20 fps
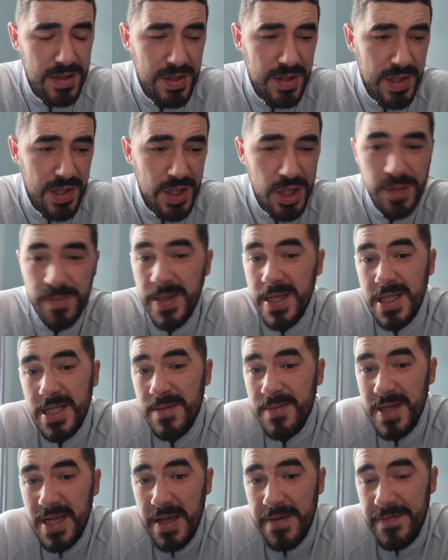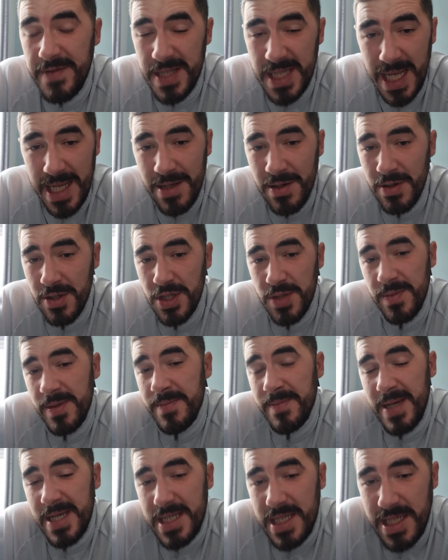You speak to me every day, or you
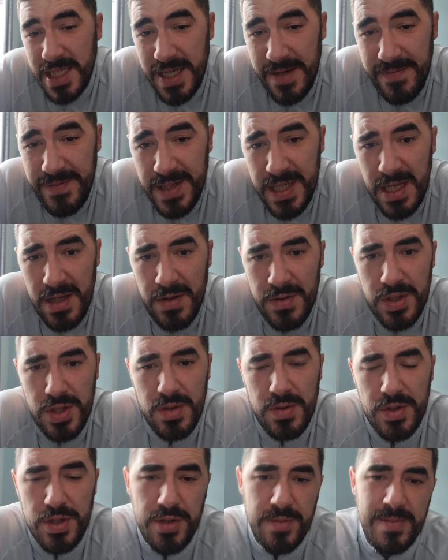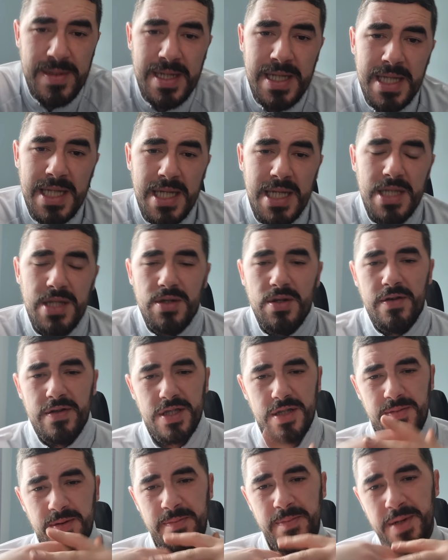message every day on social media. It's not
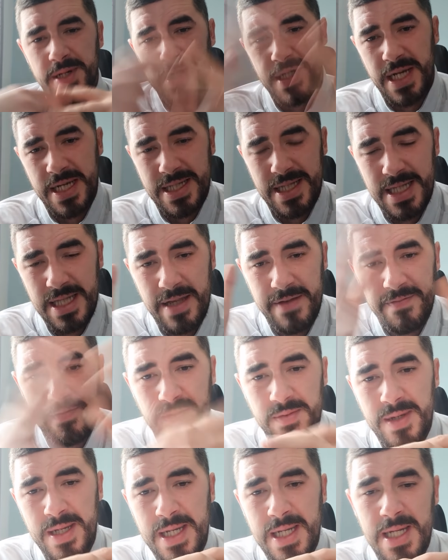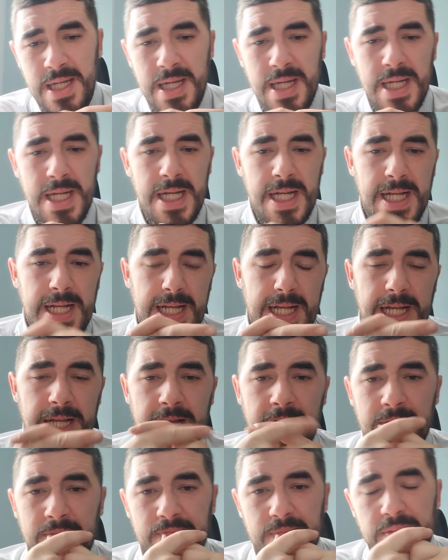to be projected everywhere.
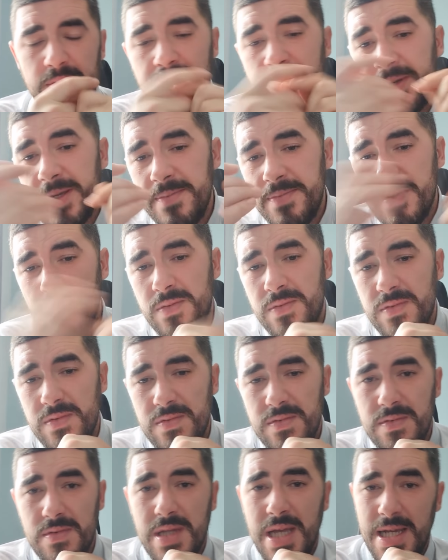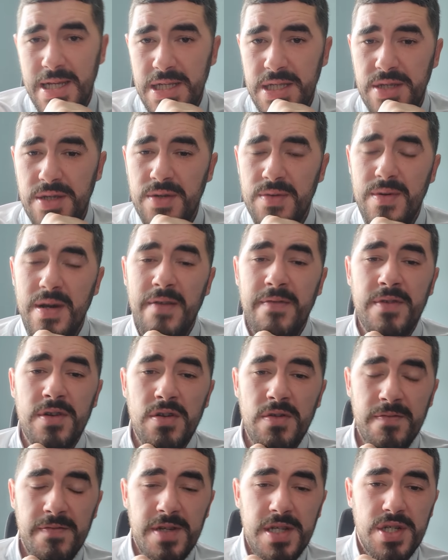But people, thank you. Have a
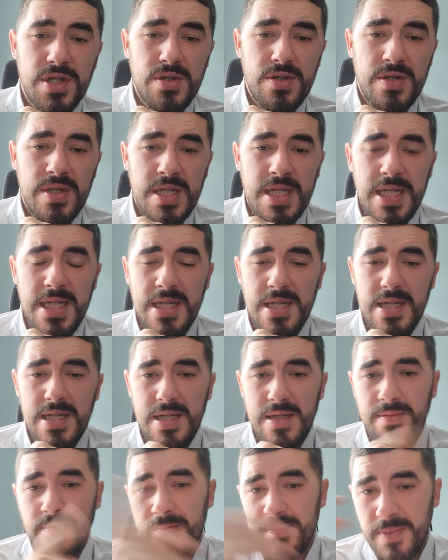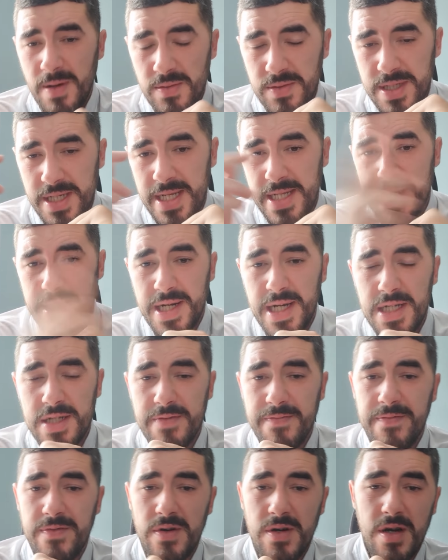lovely Sunday. I'm about to get dressed,
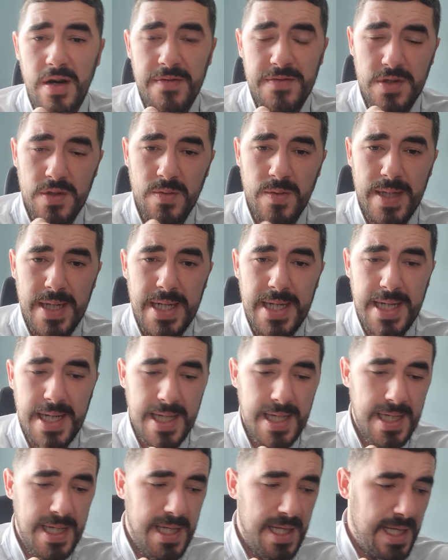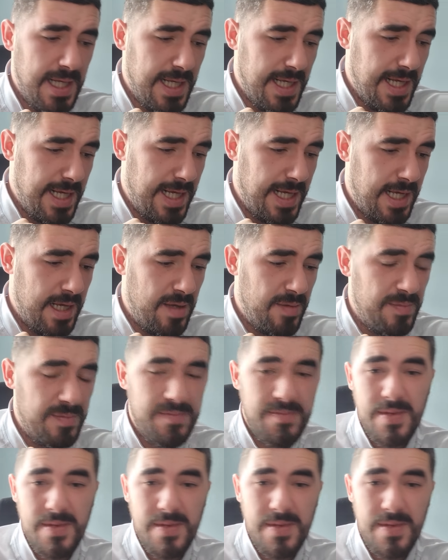fuck off to work. And